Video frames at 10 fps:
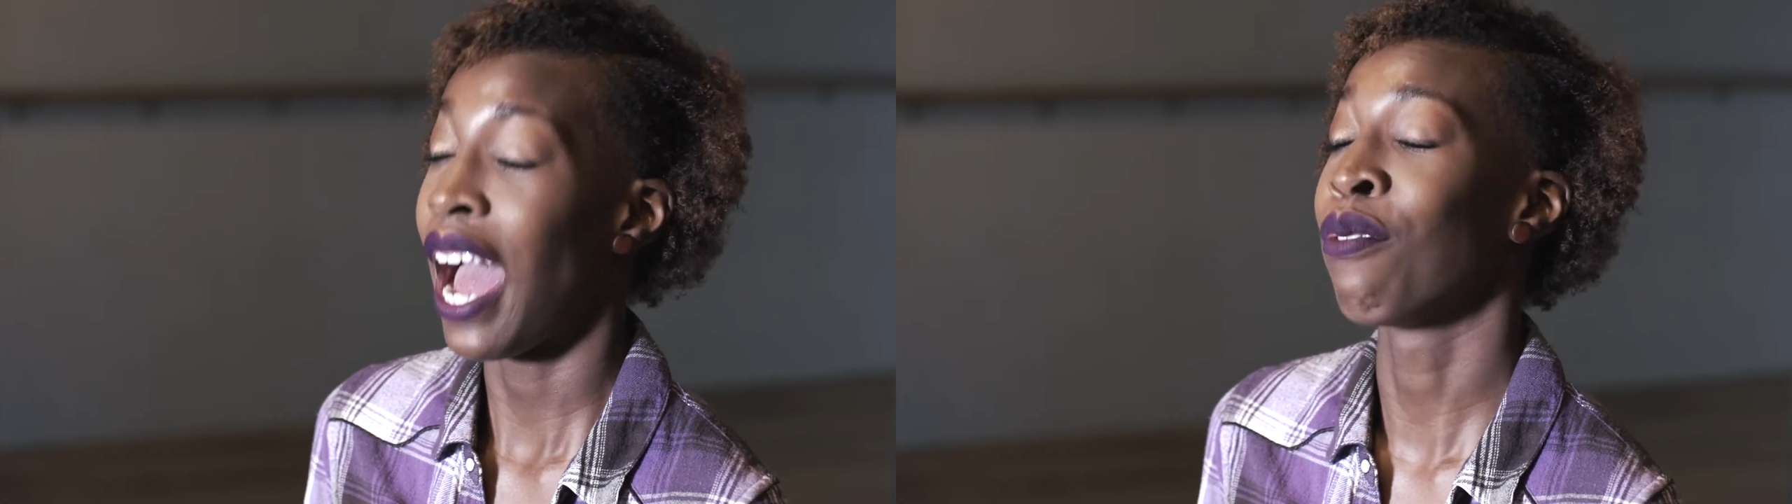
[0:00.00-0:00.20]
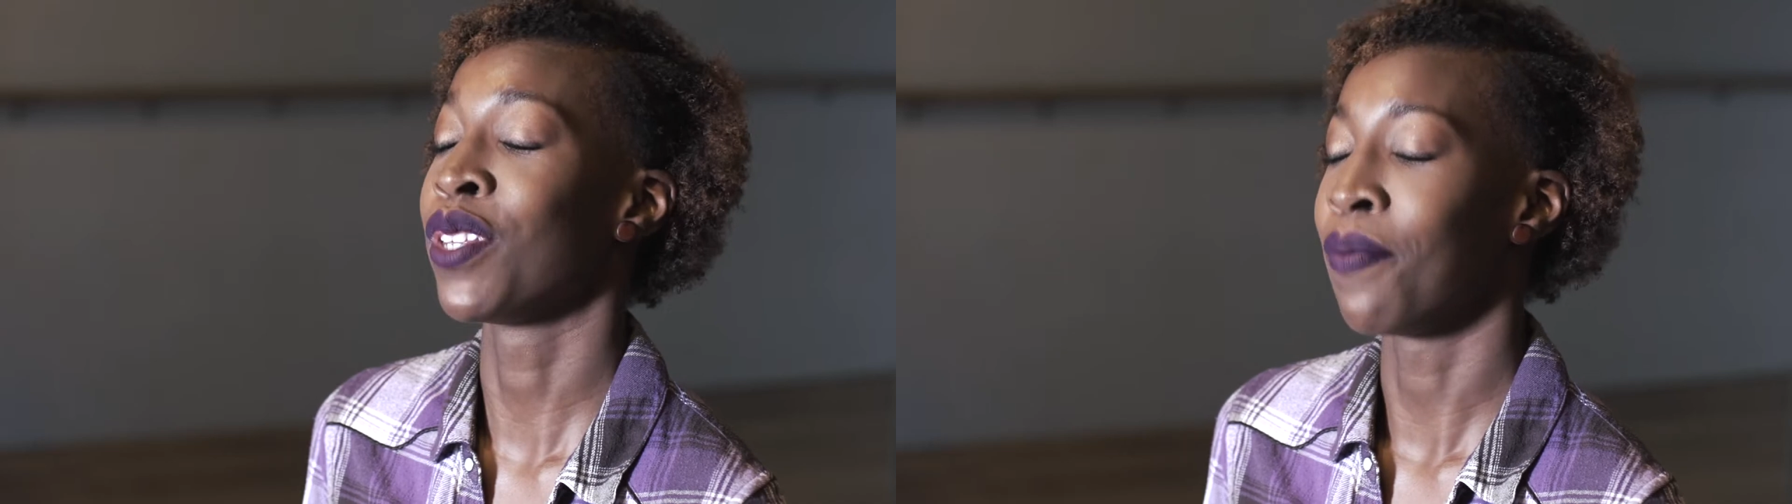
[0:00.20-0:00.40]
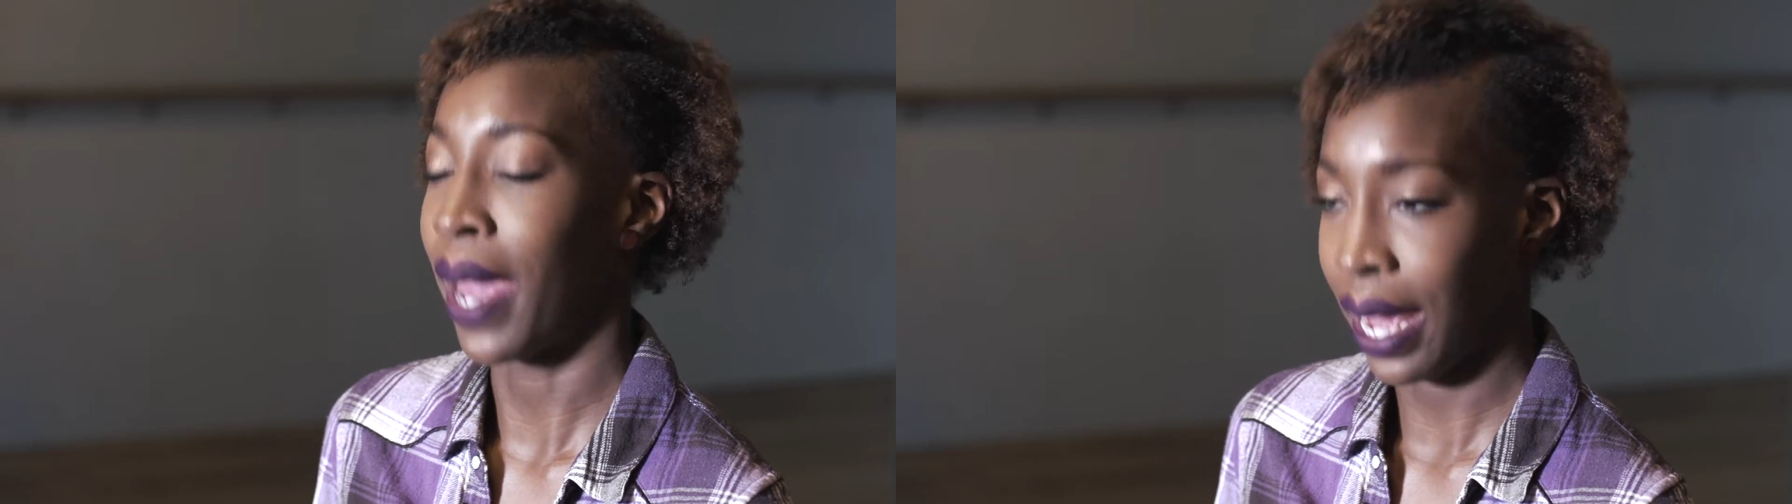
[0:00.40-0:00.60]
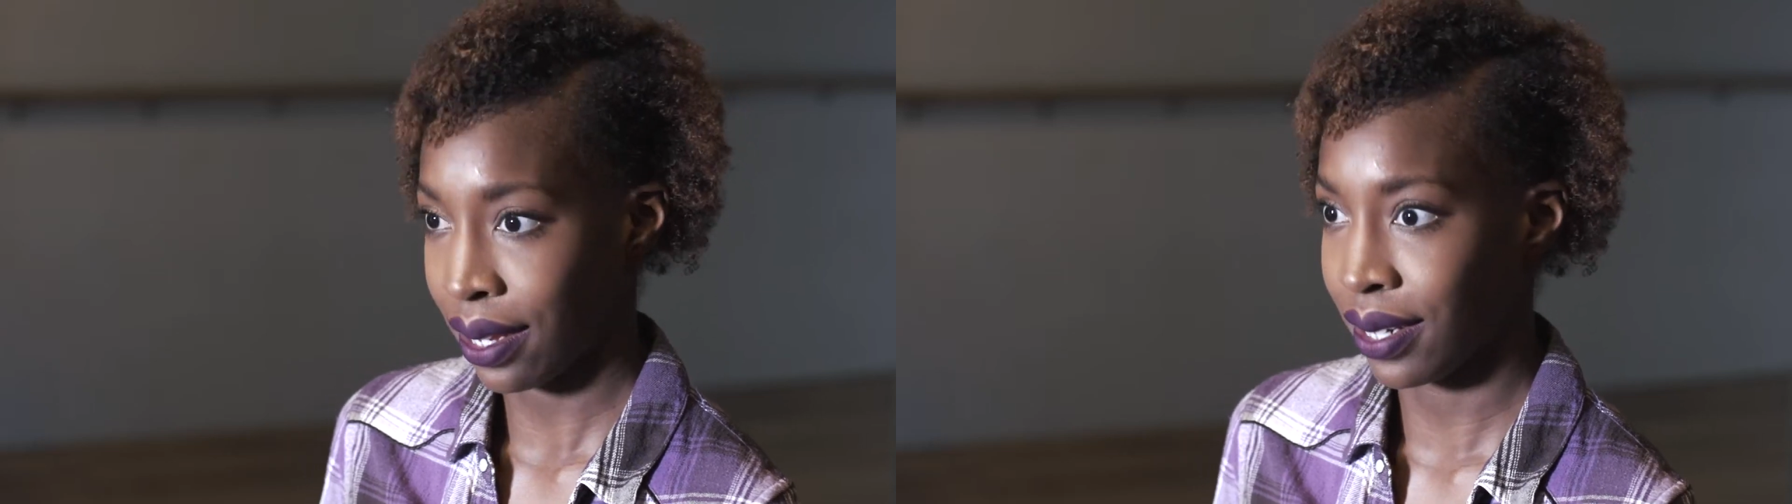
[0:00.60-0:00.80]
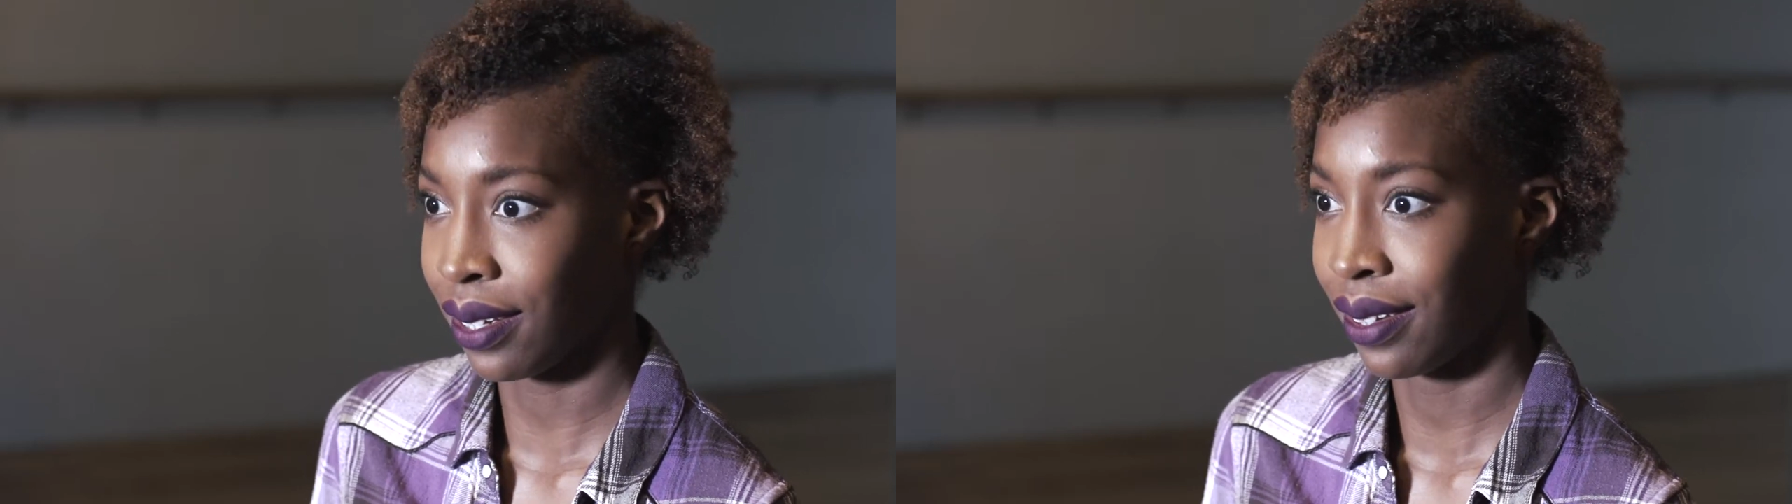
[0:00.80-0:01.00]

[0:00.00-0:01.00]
I was mad.